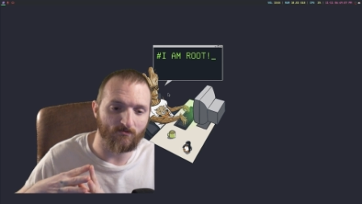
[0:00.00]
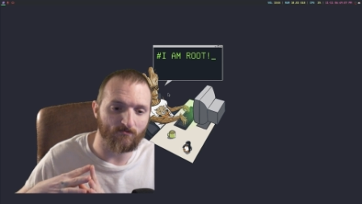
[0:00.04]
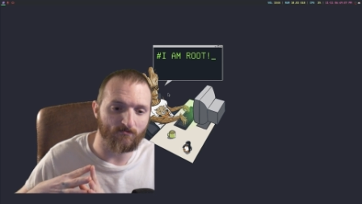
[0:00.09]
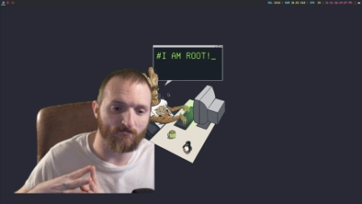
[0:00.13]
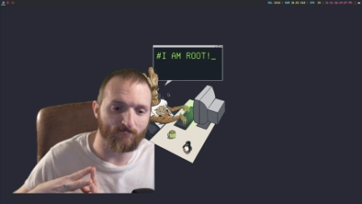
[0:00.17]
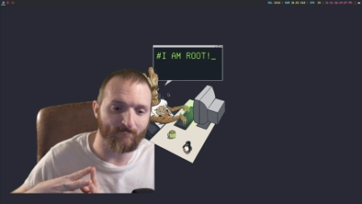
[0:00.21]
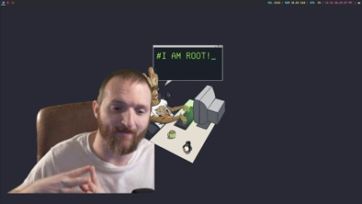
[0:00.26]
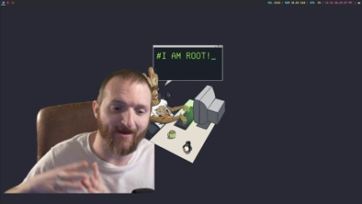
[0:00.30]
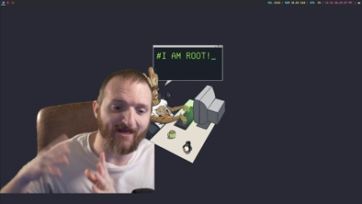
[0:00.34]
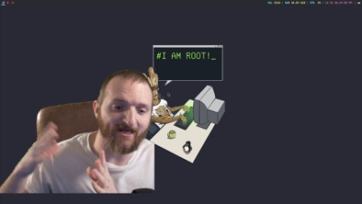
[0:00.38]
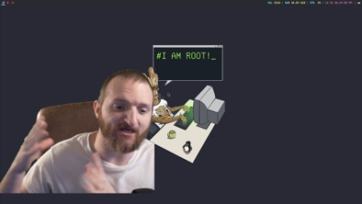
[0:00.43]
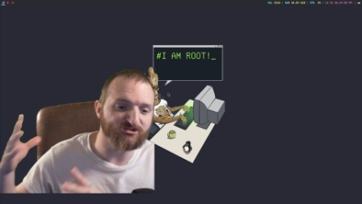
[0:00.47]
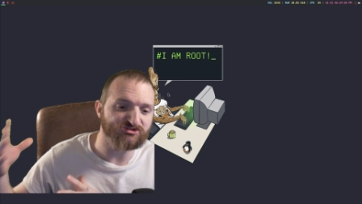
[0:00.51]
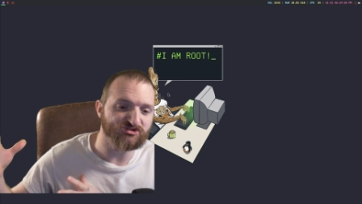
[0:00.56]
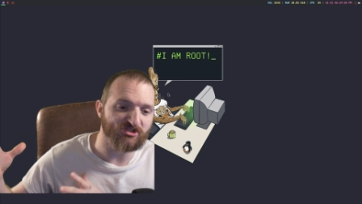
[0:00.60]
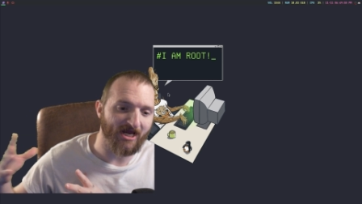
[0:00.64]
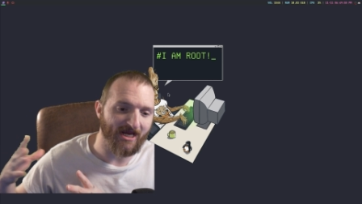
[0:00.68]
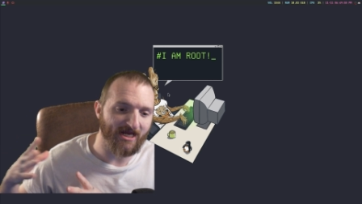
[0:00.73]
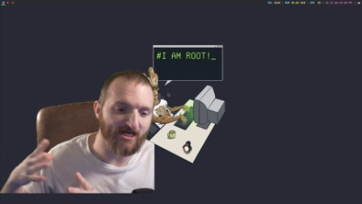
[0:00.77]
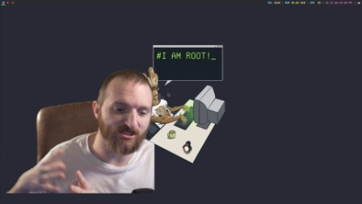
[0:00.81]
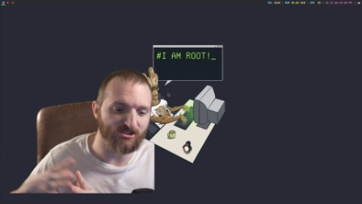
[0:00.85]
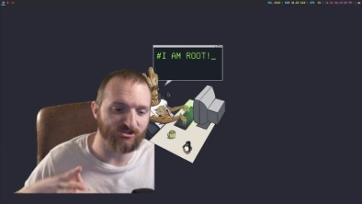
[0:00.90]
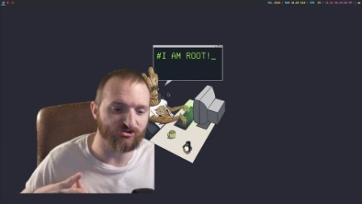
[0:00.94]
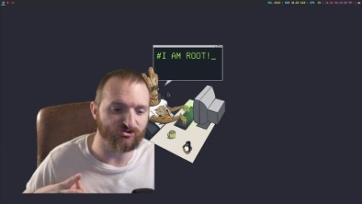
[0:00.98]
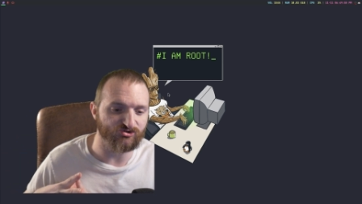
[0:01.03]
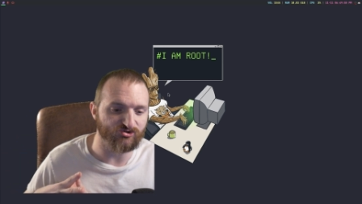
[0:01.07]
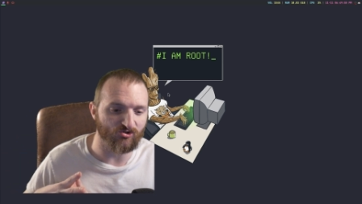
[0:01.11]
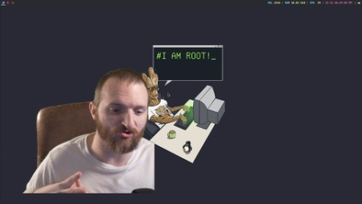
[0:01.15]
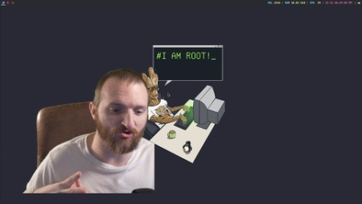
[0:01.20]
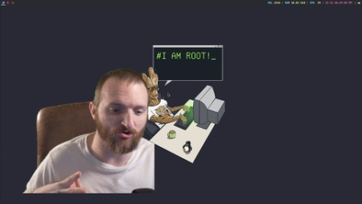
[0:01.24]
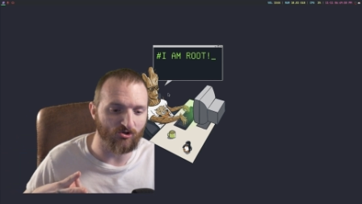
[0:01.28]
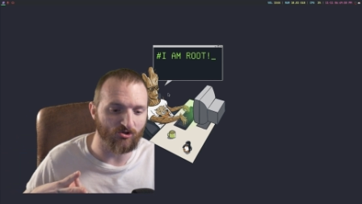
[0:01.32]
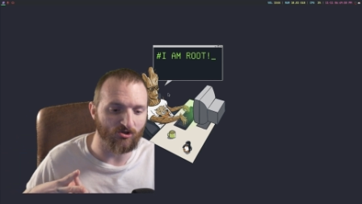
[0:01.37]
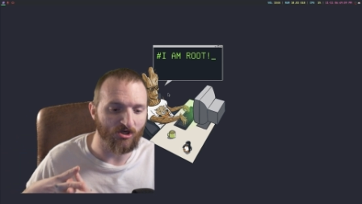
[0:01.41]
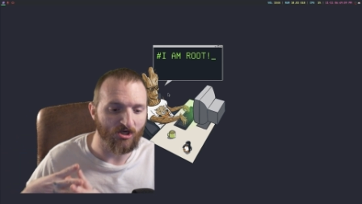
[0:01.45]
make a change
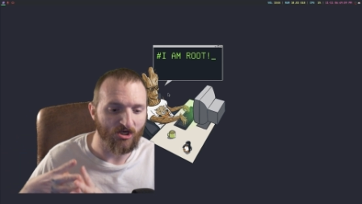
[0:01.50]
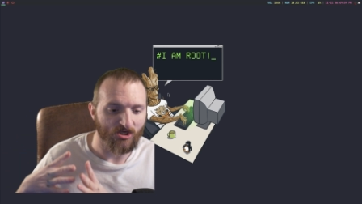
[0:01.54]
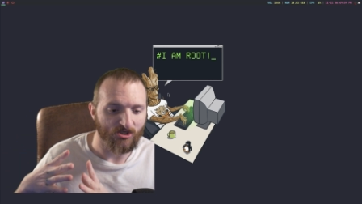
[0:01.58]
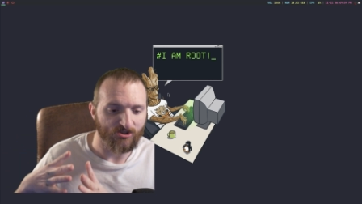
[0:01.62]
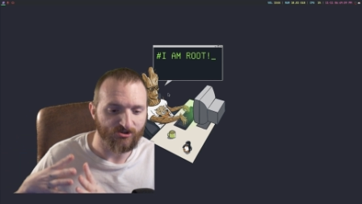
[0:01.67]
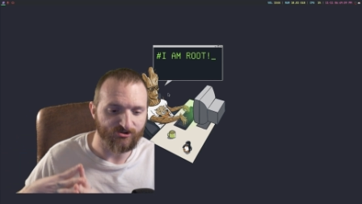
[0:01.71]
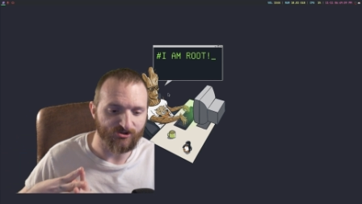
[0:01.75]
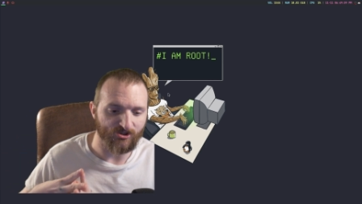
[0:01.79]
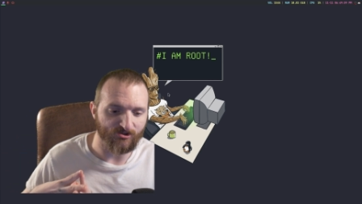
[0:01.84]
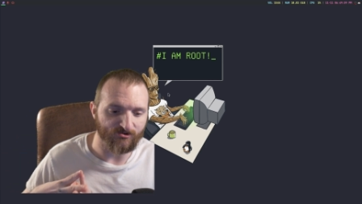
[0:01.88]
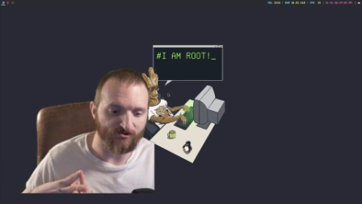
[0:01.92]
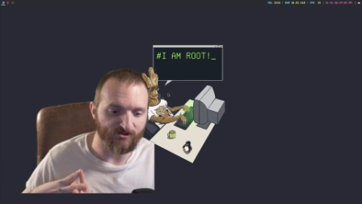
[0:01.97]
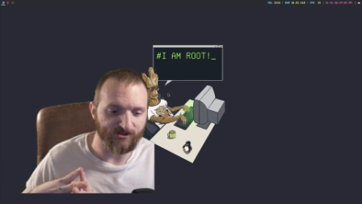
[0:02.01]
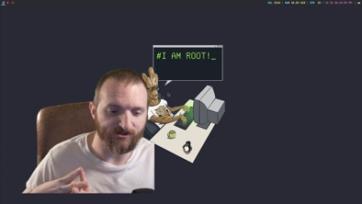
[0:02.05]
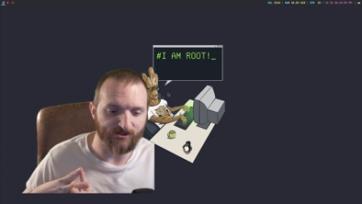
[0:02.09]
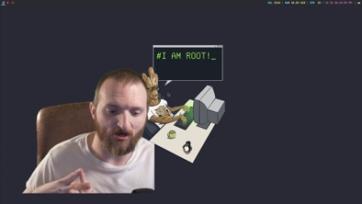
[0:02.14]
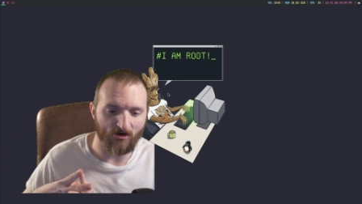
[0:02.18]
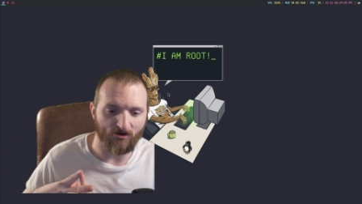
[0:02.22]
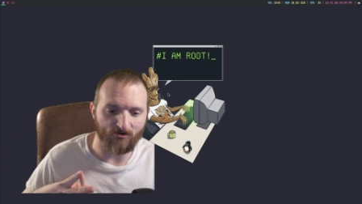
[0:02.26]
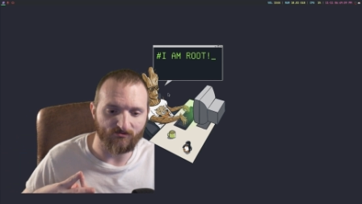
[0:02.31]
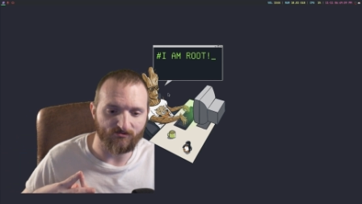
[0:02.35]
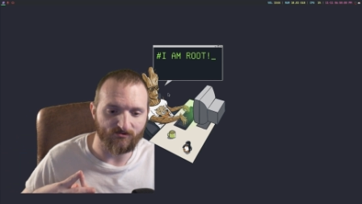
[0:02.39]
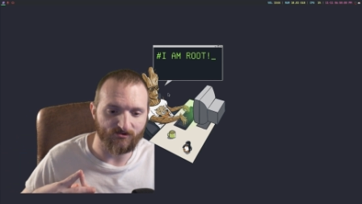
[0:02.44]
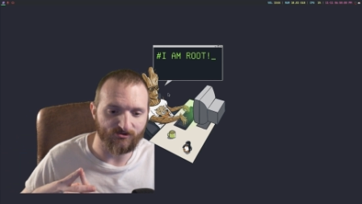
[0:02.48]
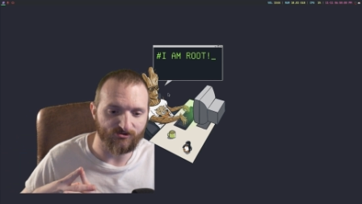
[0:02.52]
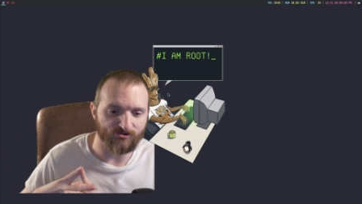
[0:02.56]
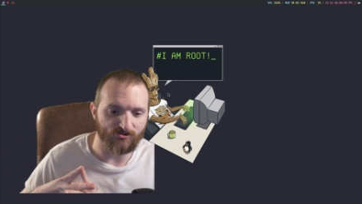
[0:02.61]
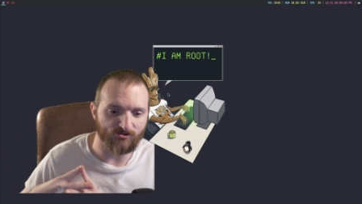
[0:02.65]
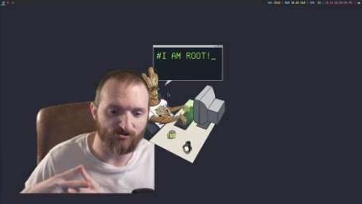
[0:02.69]
or you you know you,